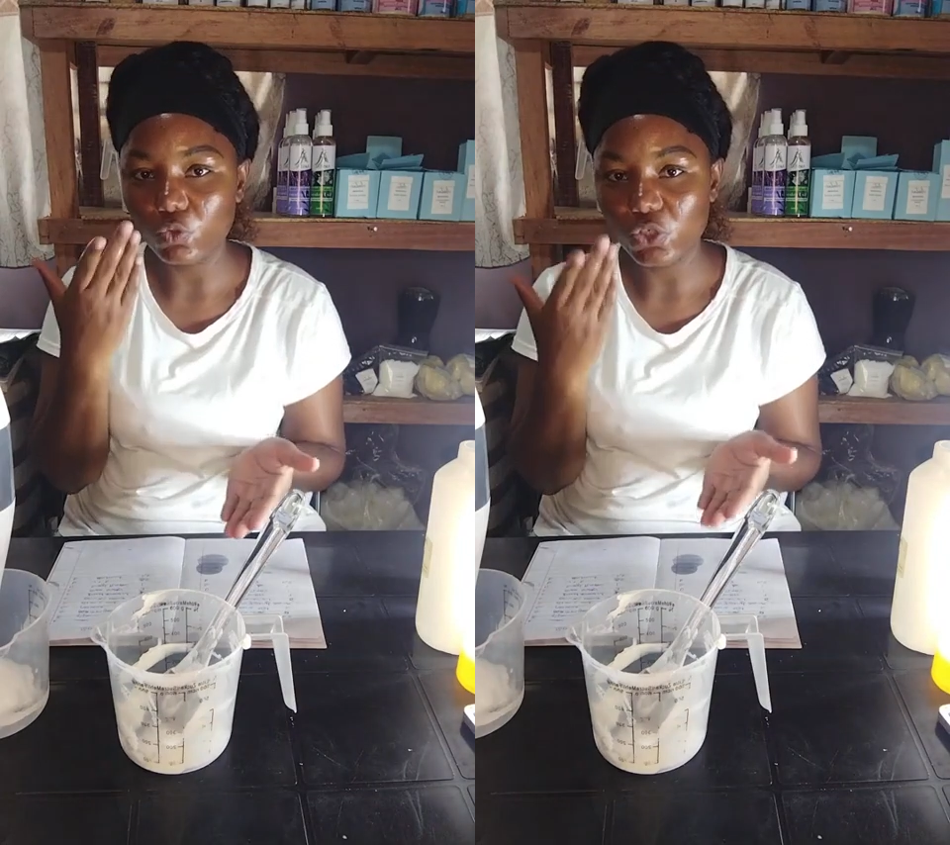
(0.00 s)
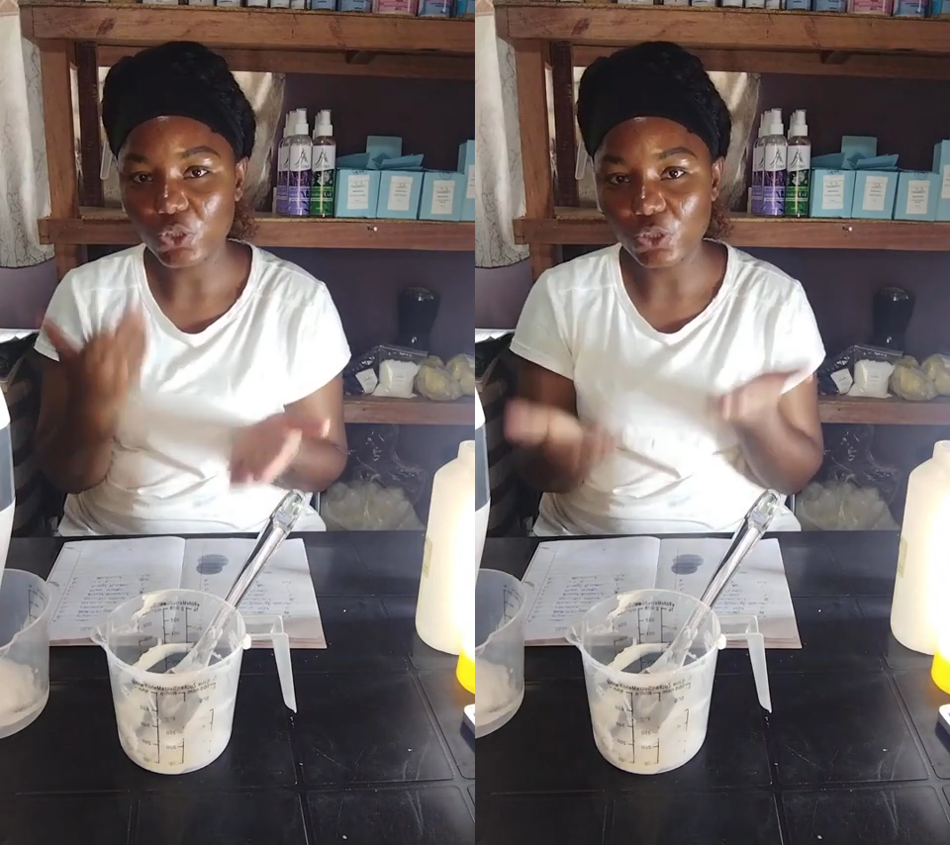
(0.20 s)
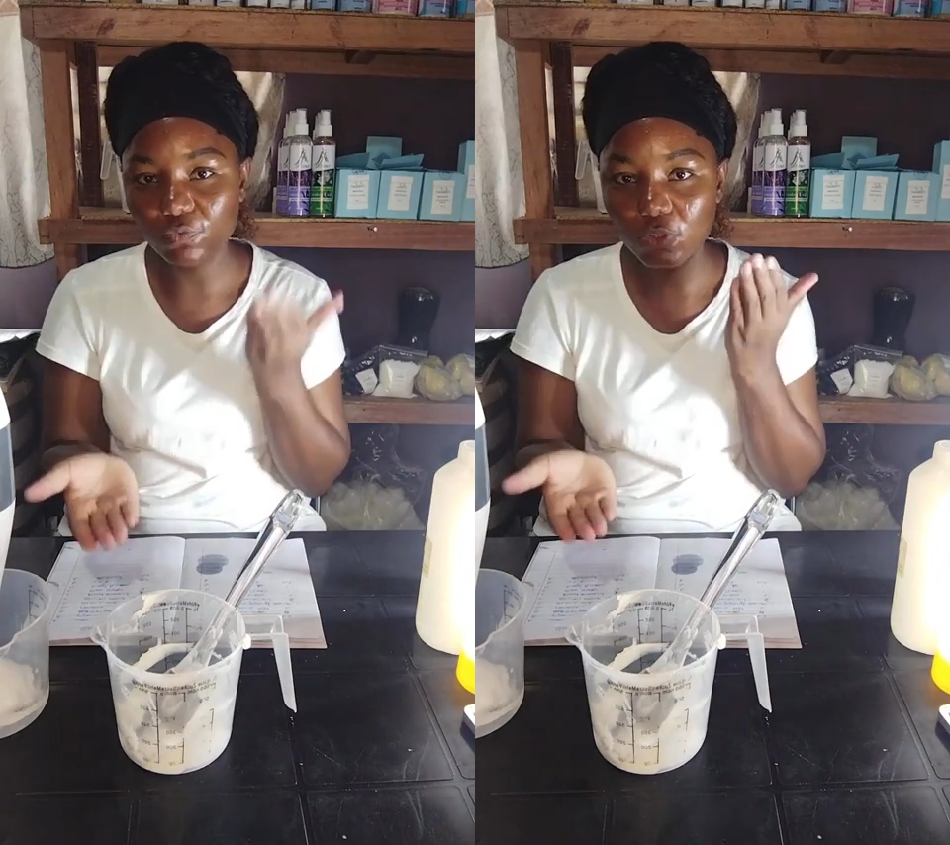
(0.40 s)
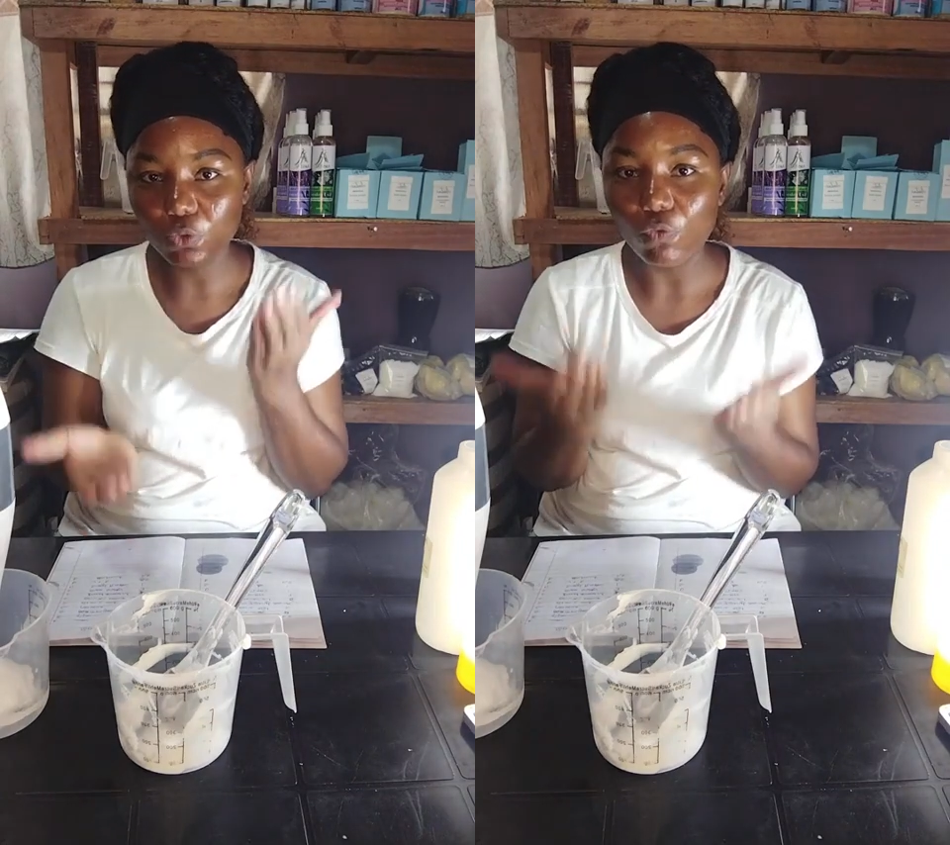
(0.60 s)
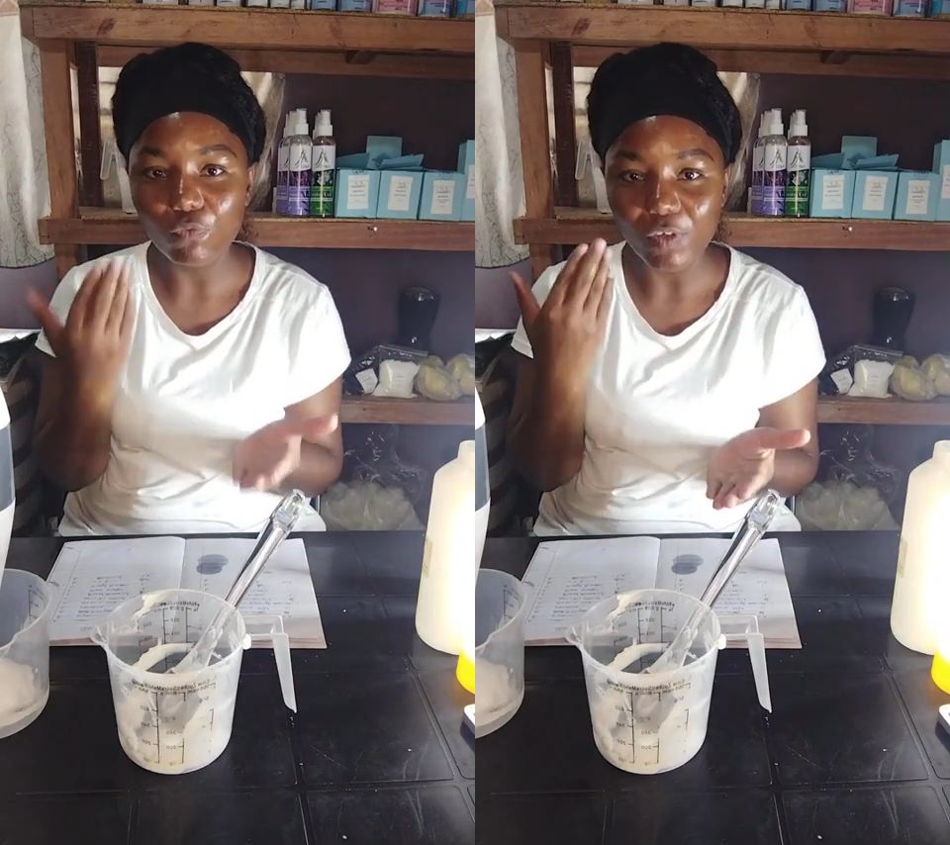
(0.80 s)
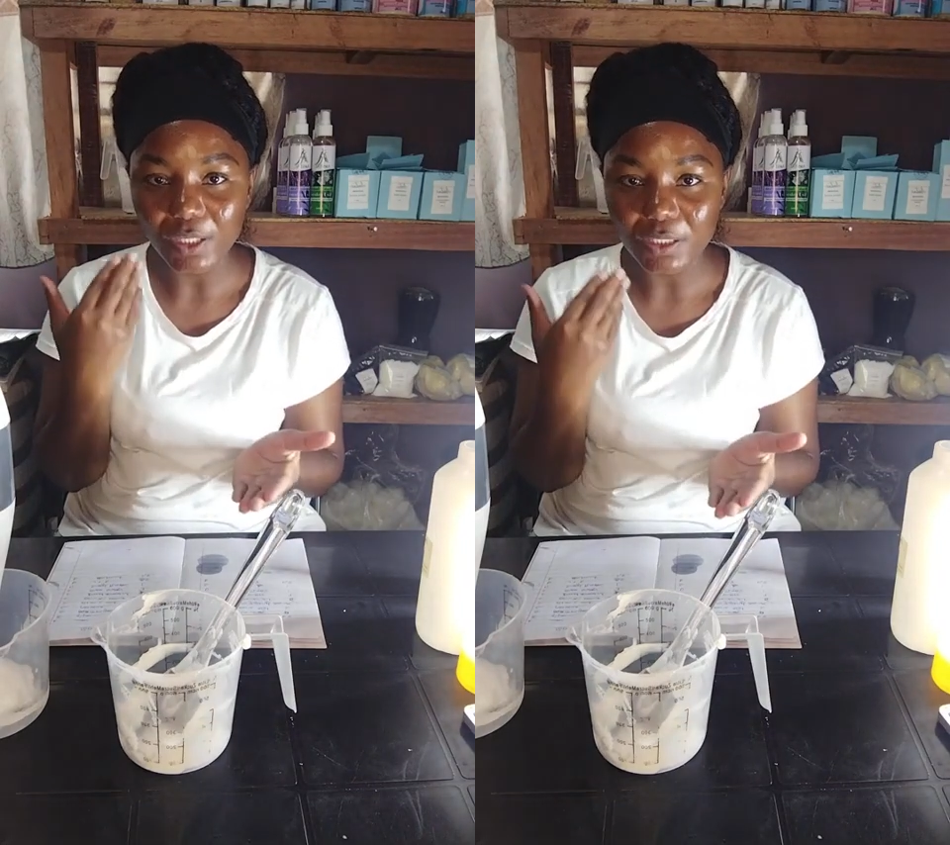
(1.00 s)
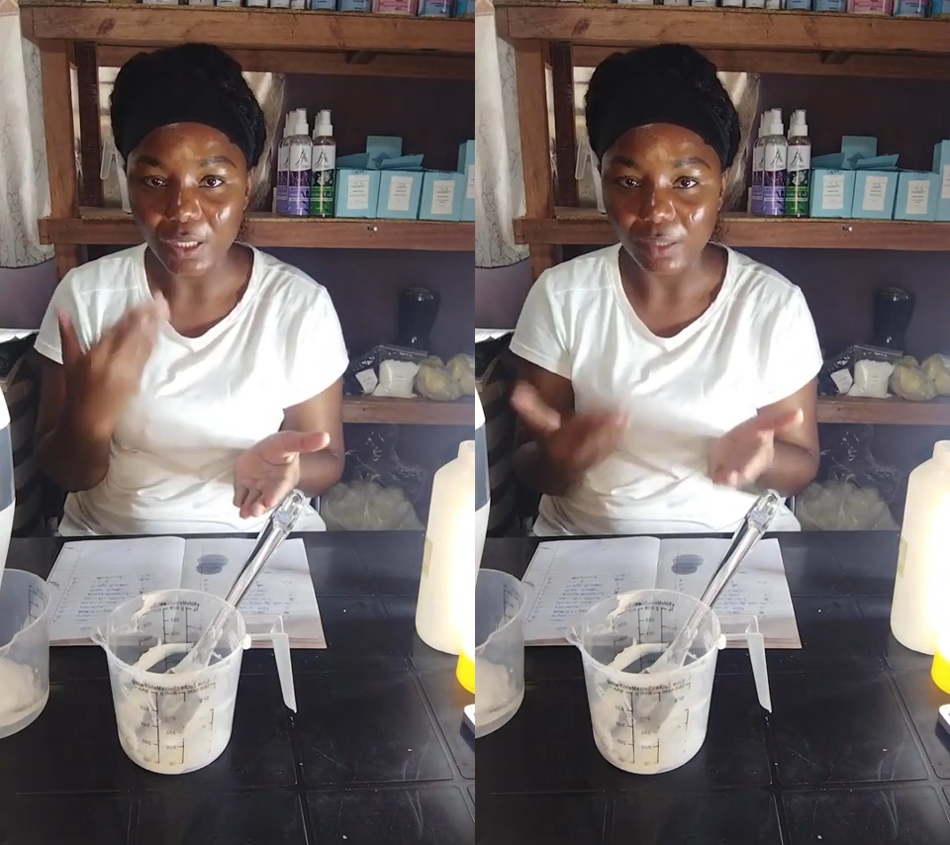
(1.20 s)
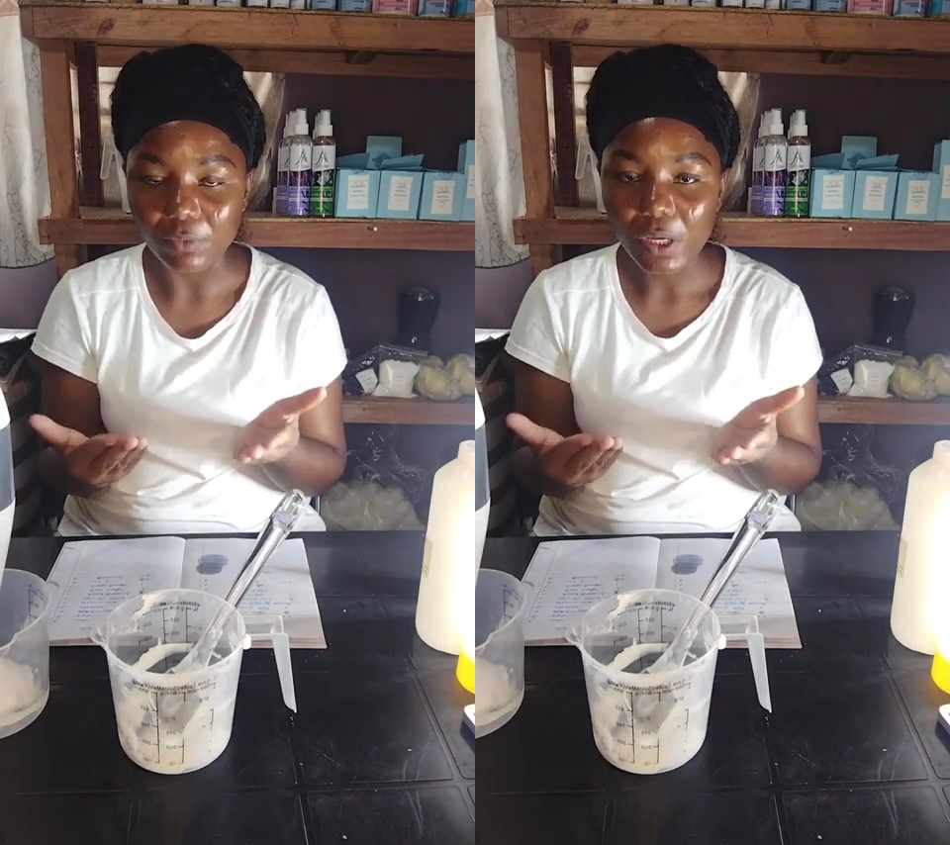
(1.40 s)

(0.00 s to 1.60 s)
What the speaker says: shift over time.